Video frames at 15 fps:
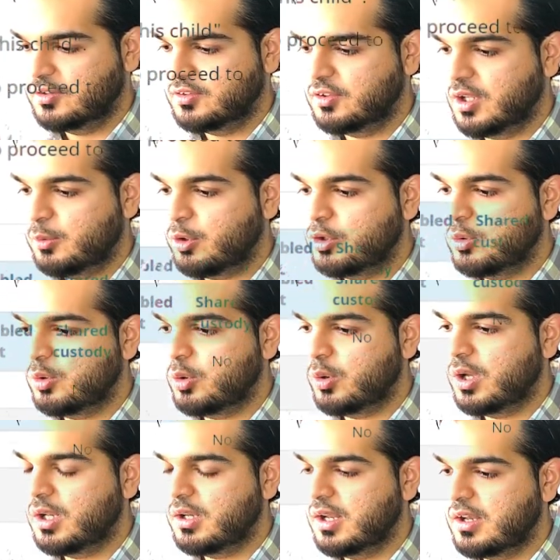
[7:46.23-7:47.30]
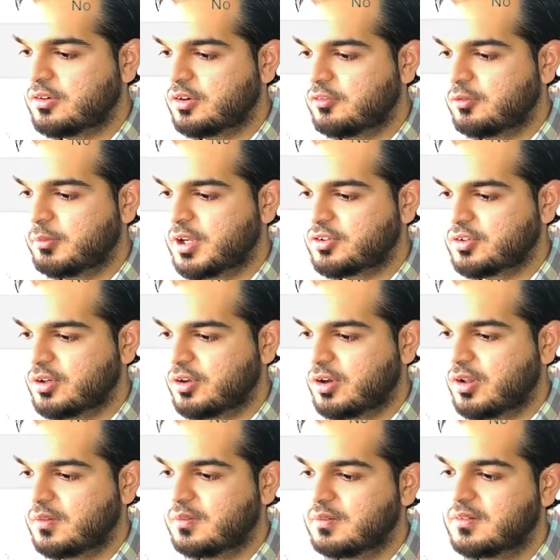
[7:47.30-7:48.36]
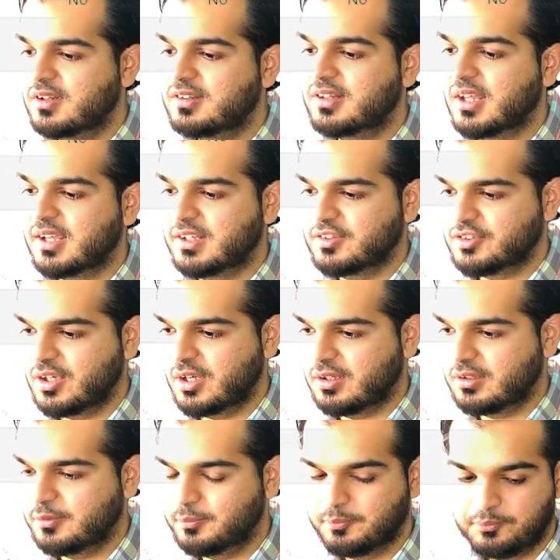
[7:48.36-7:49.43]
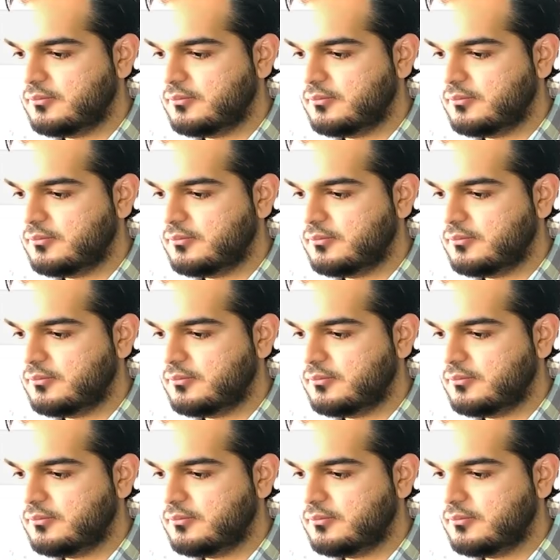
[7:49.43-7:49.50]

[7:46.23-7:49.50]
So now I'm going to go ahead and enter information on the second child.